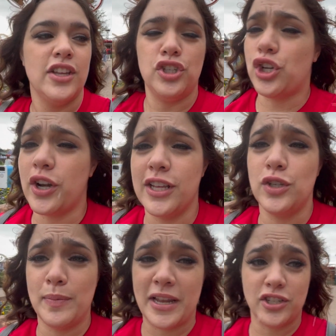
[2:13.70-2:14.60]
Journey into
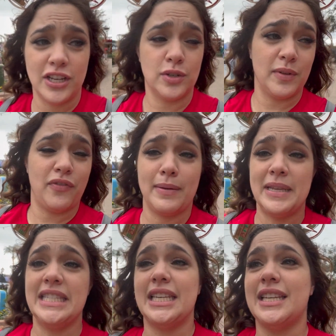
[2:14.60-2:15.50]
Imagination with Figment,